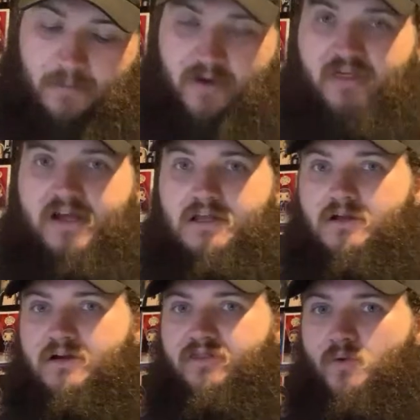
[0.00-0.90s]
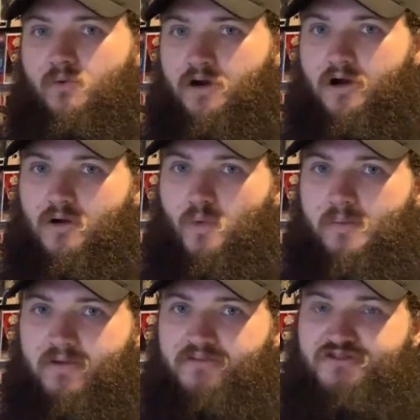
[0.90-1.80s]
But then you look at the current
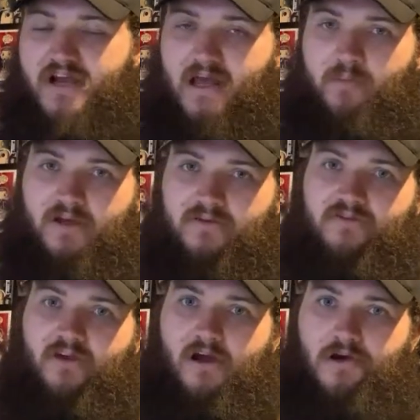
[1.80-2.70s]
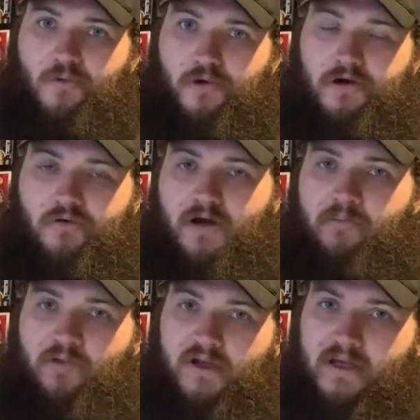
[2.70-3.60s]
women's champions. Rhea
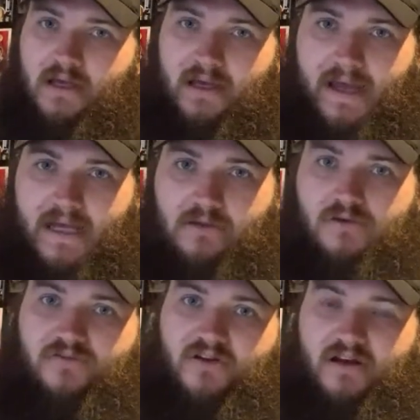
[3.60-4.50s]
Ripley ain't losing